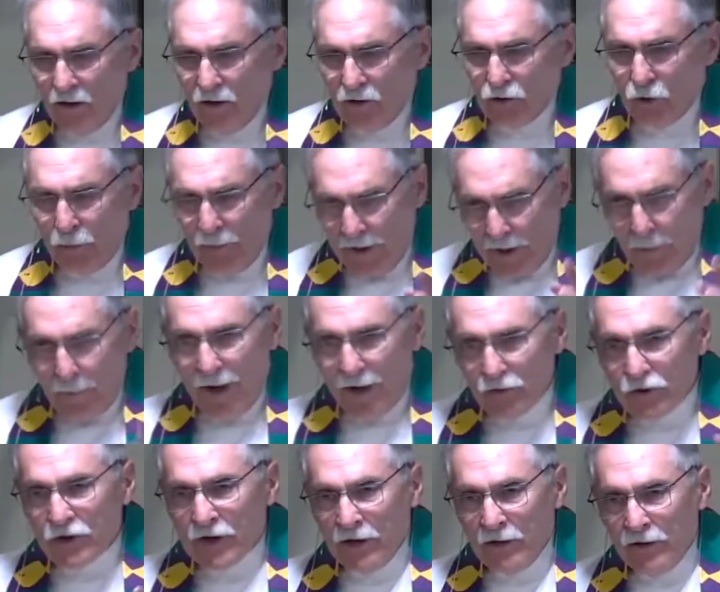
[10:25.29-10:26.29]
to be
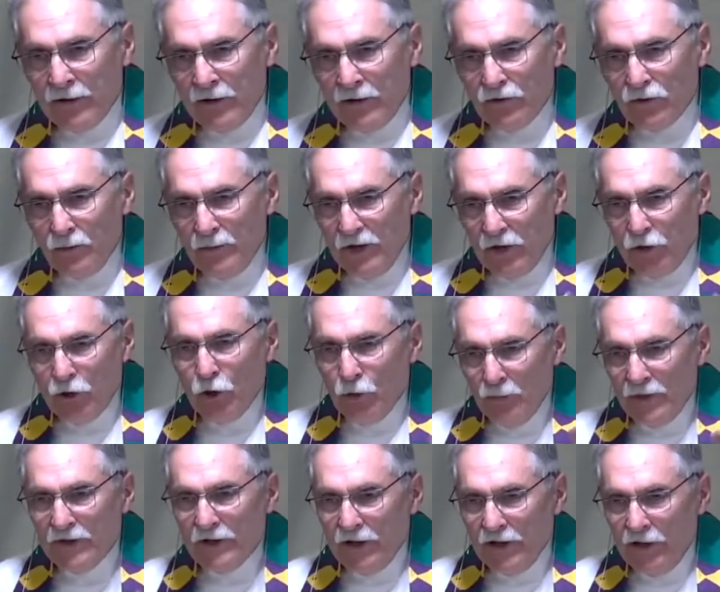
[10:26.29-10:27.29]
about charity, to meet
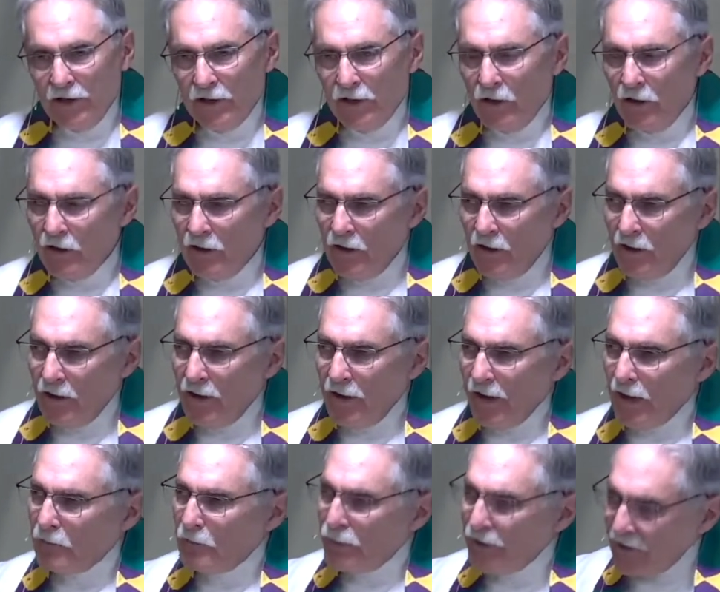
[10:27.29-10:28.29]
human need,
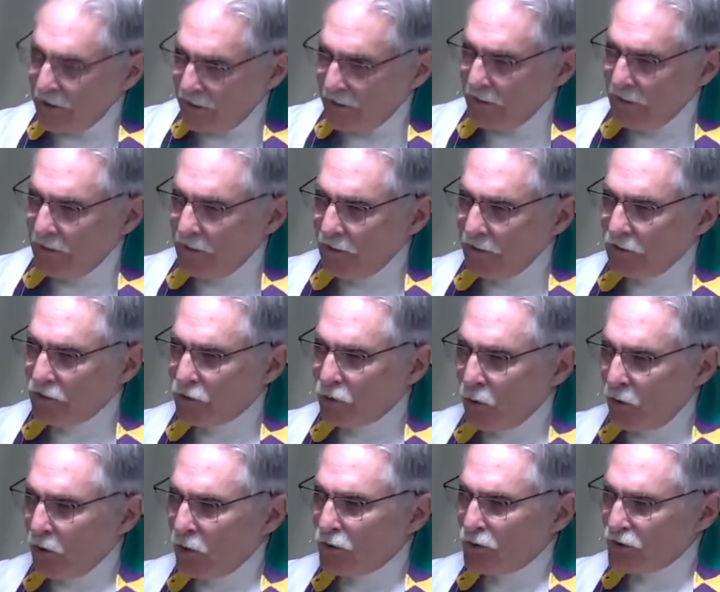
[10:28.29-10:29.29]
and B, to
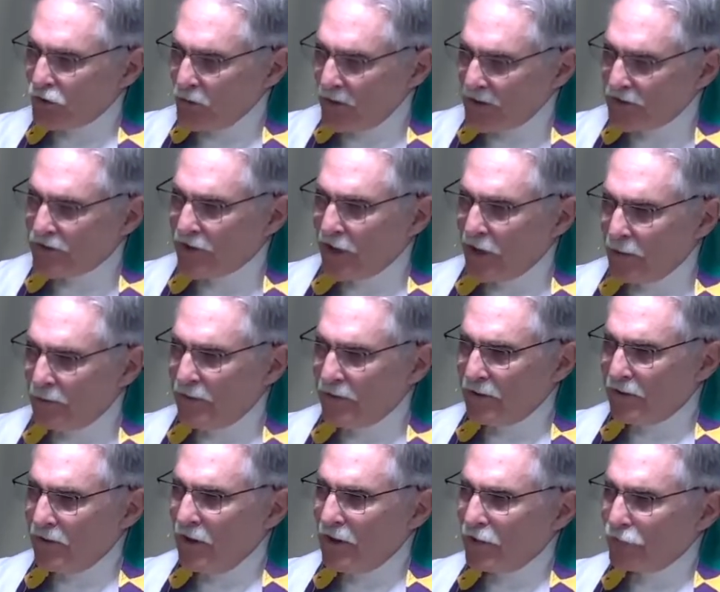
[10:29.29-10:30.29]
also
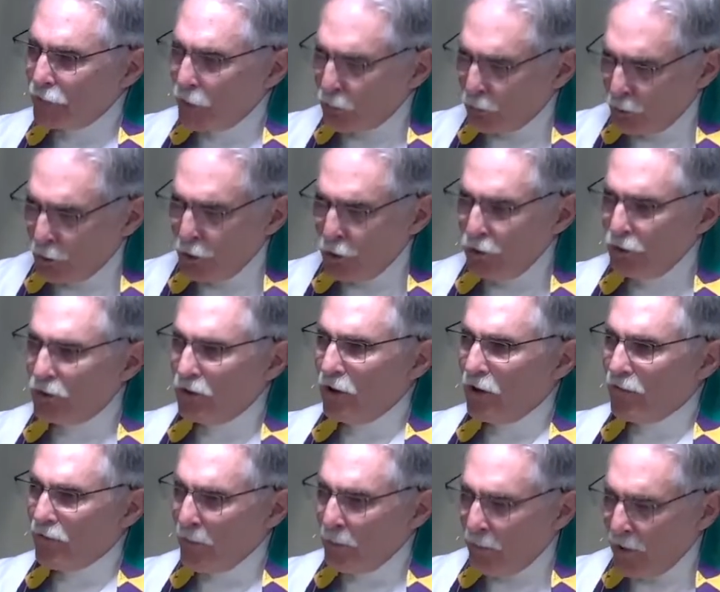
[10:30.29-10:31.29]
examine the root
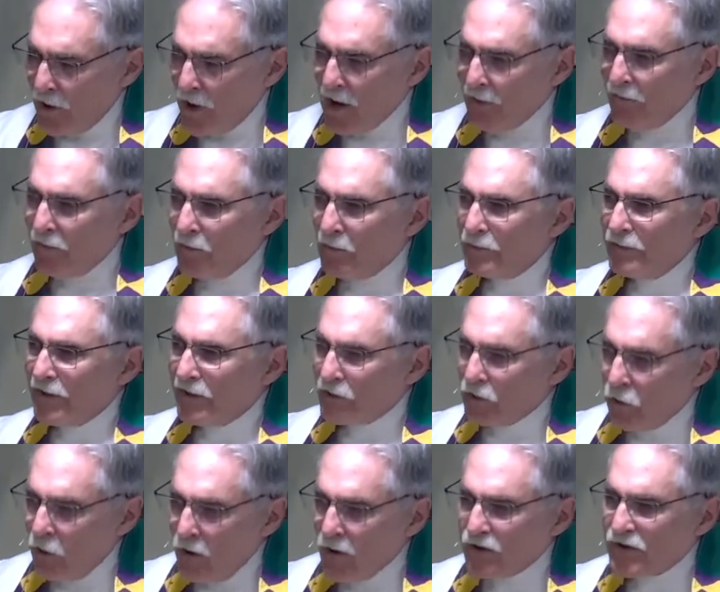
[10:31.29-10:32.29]
of the problem
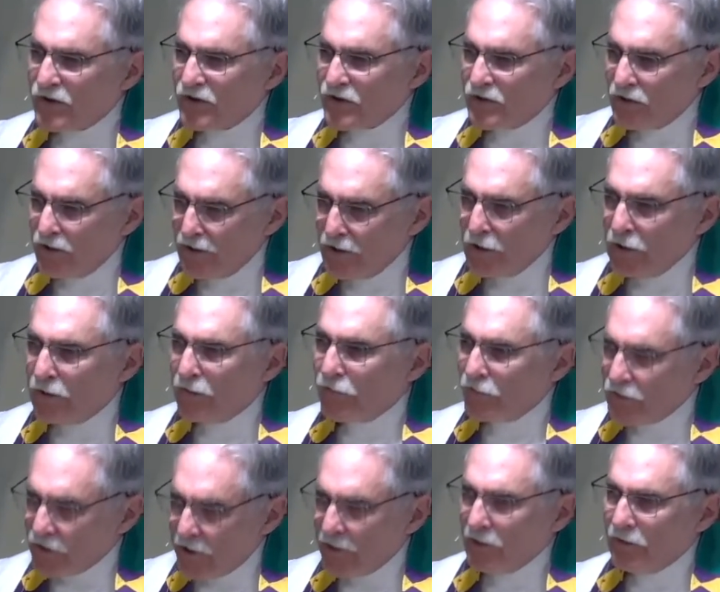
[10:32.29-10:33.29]
that causes the need
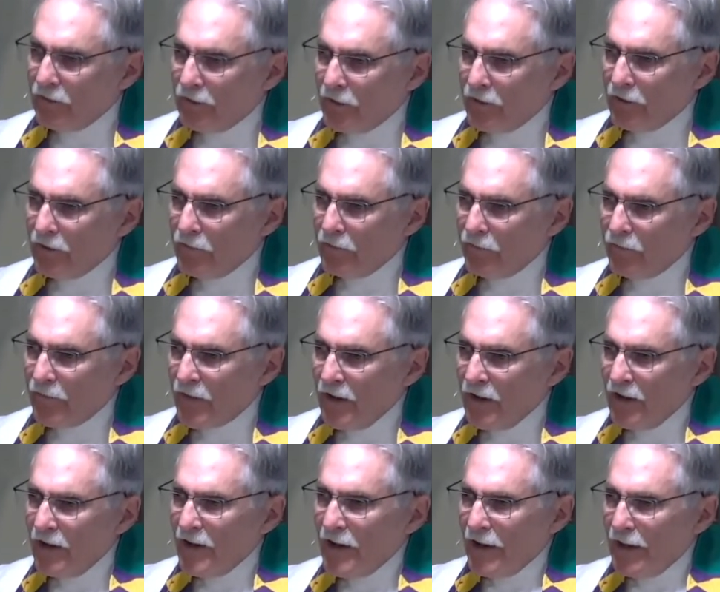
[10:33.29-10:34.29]
for charity.
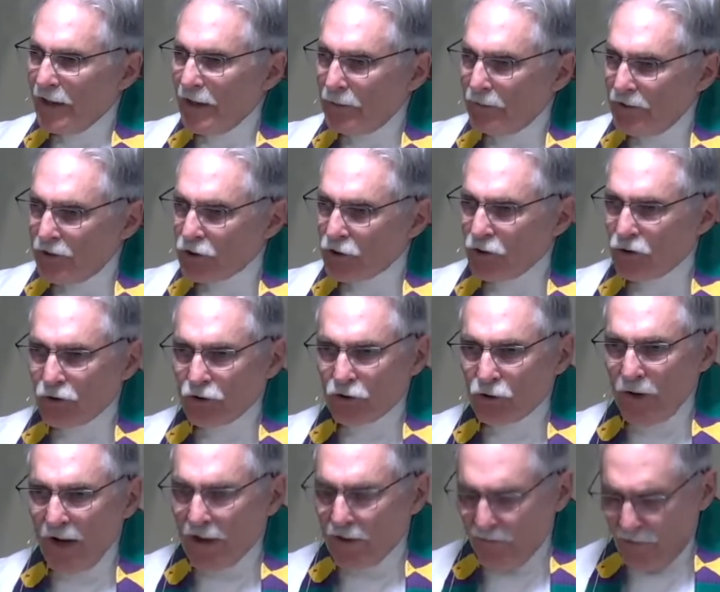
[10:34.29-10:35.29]
And every church
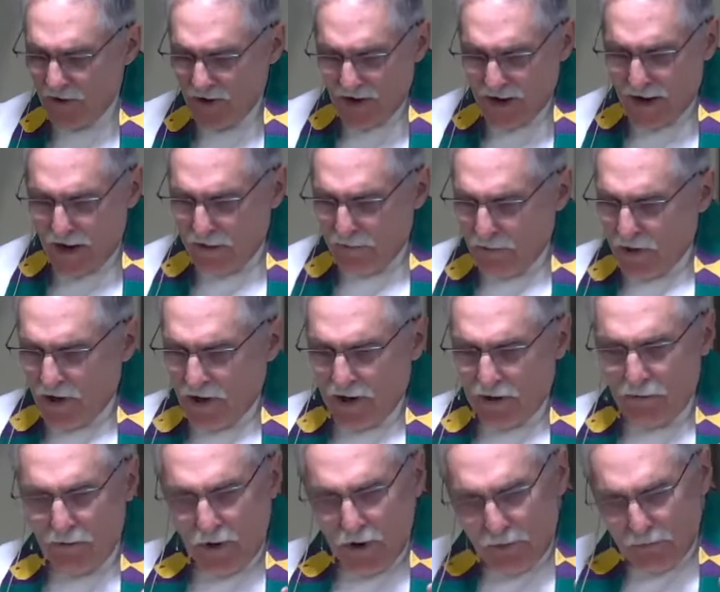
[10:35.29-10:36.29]
should have a, a,
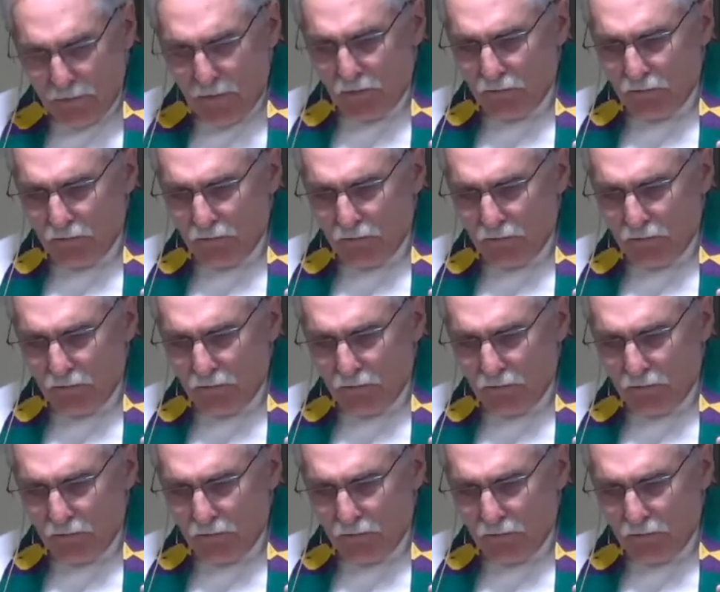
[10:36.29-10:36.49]
a,